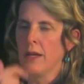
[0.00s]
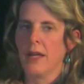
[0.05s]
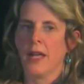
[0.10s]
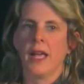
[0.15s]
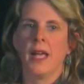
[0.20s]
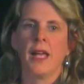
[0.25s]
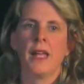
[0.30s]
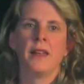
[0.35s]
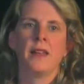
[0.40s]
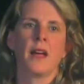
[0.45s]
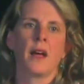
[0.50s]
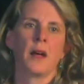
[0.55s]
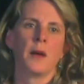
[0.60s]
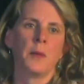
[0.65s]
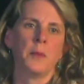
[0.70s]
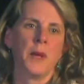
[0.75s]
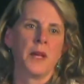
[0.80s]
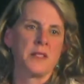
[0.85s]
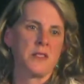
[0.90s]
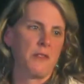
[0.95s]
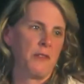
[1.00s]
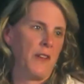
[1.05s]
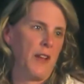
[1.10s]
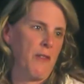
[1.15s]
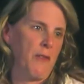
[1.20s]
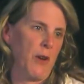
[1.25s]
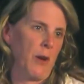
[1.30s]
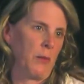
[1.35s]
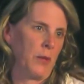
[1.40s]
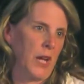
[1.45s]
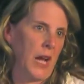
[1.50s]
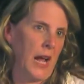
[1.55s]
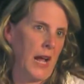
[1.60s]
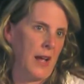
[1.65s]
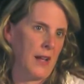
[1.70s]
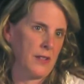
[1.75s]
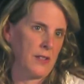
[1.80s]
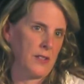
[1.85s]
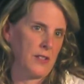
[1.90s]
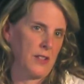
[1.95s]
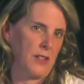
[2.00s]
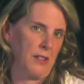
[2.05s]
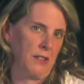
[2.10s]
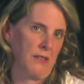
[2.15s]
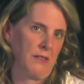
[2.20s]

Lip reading: And as a favor, I'm going to ask